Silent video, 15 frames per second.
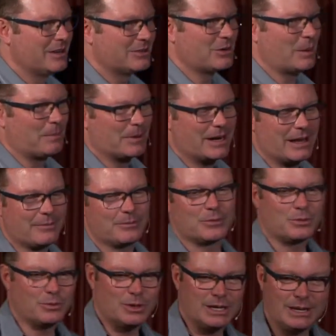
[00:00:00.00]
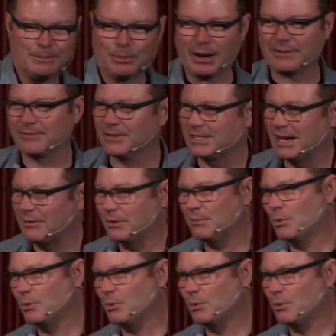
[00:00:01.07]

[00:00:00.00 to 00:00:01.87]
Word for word: Drop and I we eat breakfast every